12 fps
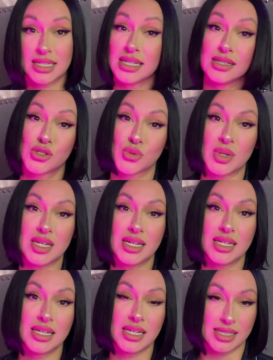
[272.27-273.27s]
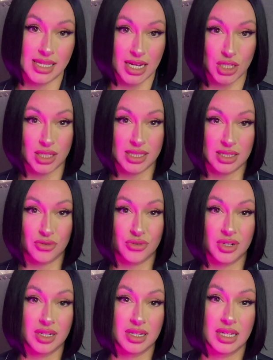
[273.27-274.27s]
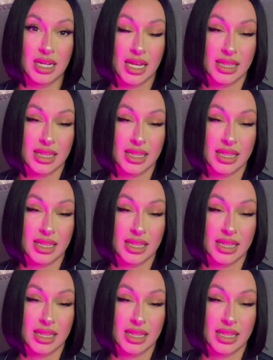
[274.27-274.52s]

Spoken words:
in Sweden is actually different